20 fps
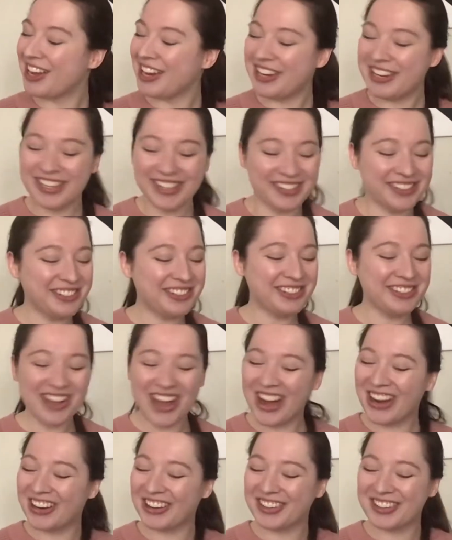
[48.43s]
You're no
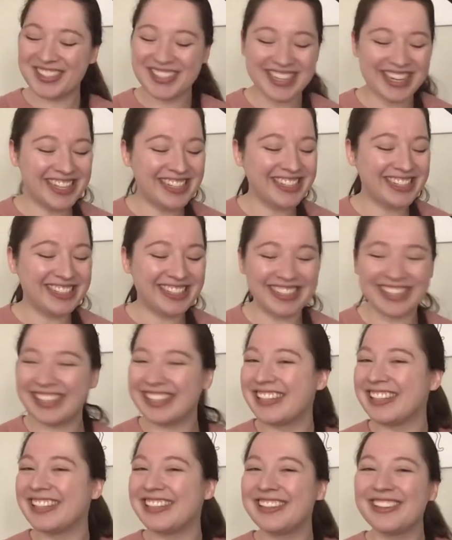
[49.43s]
longer
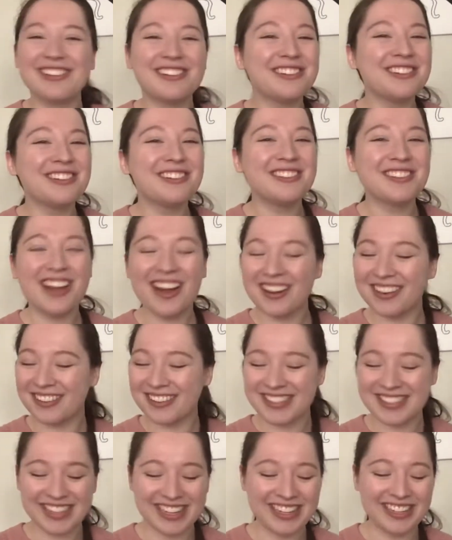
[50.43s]
stinky, you're no longer
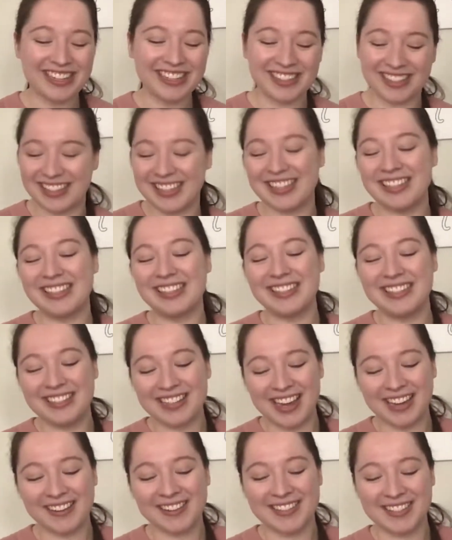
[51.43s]
stinky.
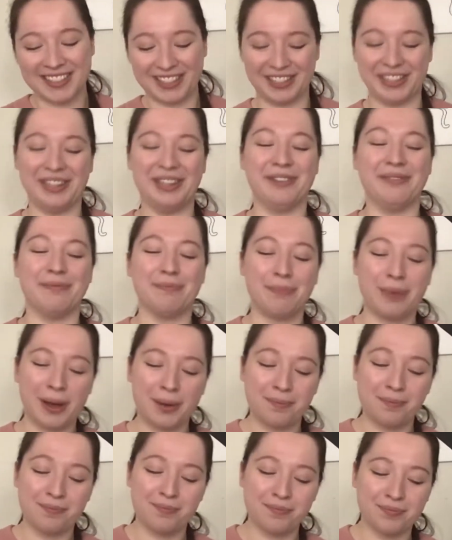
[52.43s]
Nice clean
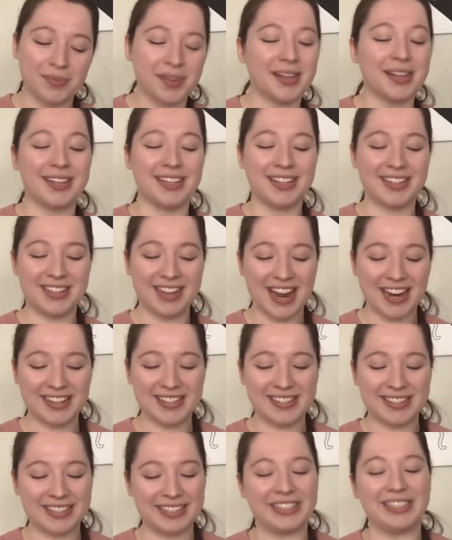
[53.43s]
bum,
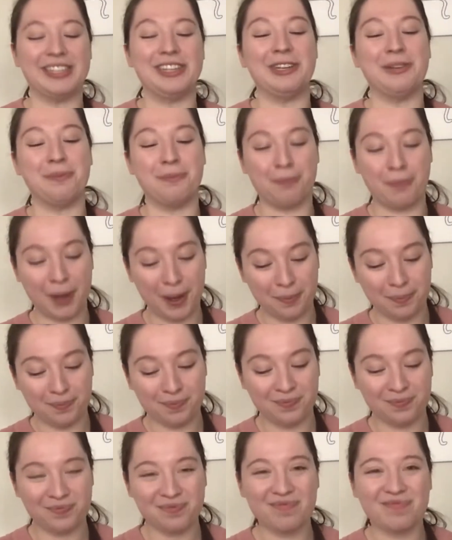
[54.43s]
nice clean bum.
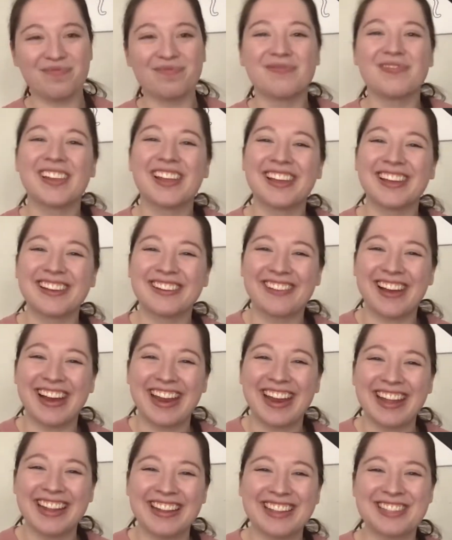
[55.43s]

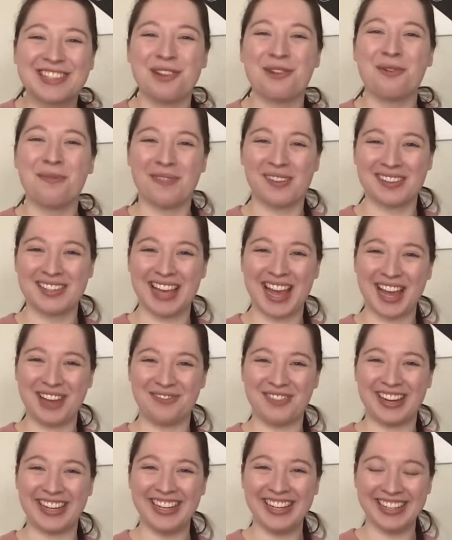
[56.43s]
Great, let's do it one more time,
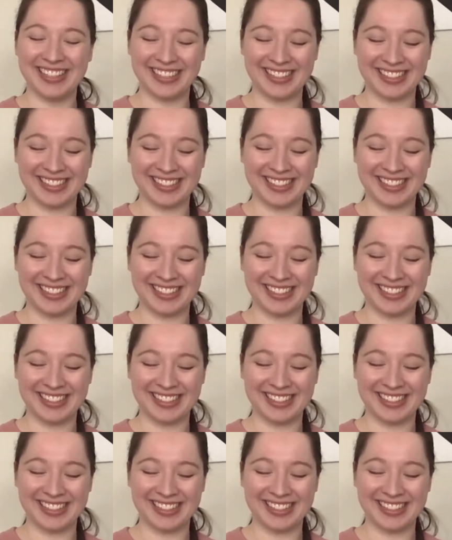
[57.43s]
ready?